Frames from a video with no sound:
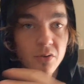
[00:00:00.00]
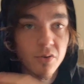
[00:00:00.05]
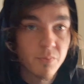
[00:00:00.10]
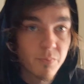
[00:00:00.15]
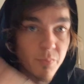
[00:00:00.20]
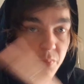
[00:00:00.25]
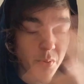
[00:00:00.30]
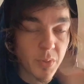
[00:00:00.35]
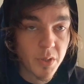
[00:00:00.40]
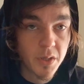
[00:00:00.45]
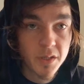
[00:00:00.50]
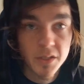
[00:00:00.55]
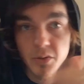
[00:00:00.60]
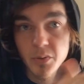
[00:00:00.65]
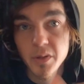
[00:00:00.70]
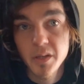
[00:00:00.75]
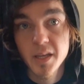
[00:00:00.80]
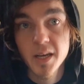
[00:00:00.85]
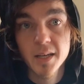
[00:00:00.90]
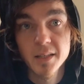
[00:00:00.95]
or put it to
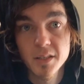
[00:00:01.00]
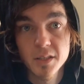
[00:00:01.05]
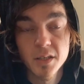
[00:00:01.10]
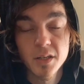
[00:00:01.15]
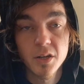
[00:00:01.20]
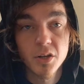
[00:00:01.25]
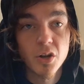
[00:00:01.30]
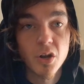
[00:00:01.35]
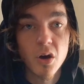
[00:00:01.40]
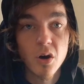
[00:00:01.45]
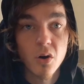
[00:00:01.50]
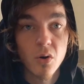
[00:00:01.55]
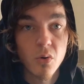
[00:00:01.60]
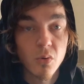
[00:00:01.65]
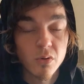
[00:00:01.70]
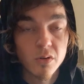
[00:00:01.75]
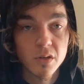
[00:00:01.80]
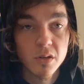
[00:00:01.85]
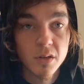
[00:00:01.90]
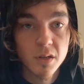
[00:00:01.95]
a yes and a no,
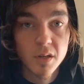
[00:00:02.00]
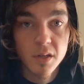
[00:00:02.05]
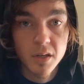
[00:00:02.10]
or